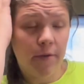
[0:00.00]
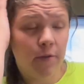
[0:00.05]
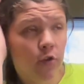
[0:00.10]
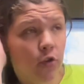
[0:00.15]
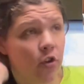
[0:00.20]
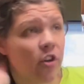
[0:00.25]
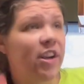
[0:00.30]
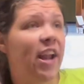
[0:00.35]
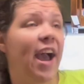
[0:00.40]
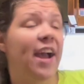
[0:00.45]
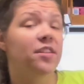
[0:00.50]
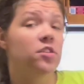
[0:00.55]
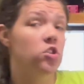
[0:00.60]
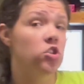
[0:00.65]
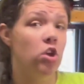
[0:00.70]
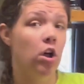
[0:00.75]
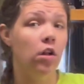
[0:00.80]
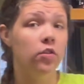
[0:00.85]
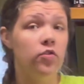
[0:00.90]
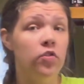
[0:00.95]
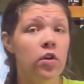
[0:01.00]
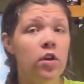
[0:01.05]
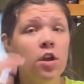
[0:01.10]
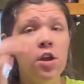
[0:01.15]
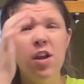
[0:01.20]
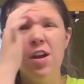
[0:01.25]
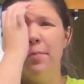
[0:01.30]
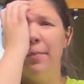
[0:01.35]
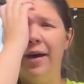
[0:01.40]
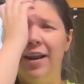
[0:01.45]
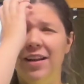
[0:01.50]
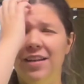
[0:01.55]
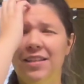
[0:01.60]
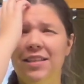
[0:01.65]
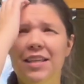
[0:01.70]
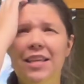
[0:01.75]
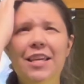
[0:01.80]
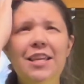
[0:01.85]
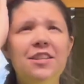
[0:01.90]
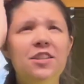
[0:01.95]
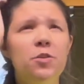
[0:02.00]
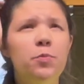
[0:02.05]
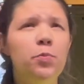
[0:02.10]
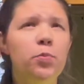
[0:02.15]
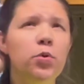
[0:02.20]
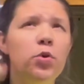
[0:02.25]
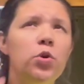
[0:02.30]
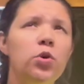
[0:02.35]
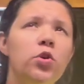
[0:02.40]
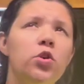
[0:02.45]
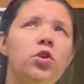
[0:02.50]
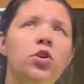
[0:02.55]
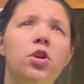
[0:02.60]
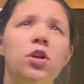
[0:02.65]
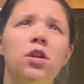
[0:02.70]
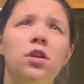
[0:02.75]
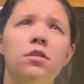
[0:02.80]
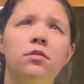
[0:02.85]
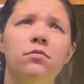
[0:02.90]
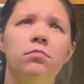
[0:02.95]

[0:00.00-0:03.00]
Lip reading: You're going to add salt, about a teaspoon